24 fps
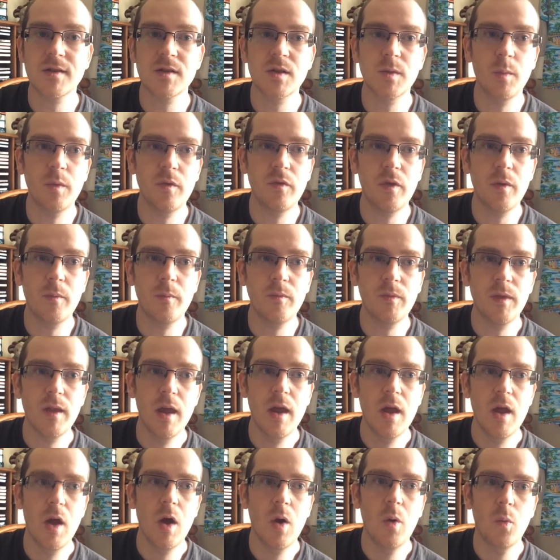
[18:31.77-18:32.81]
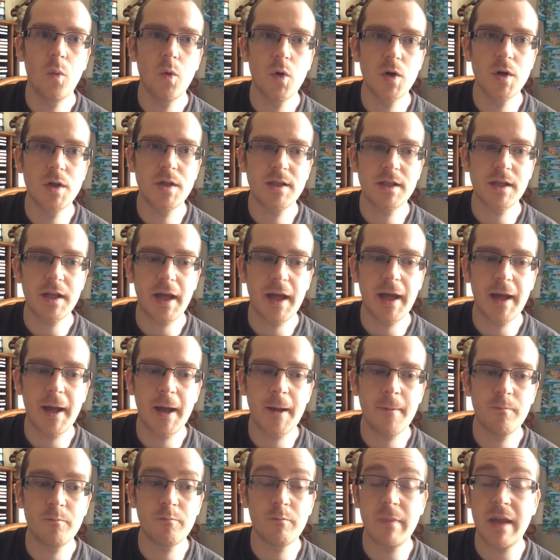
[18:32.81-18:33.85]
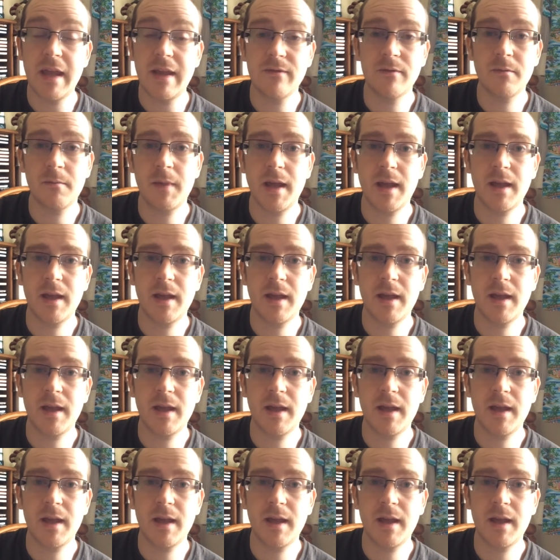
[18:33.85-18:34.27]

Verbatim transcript: Some of them would even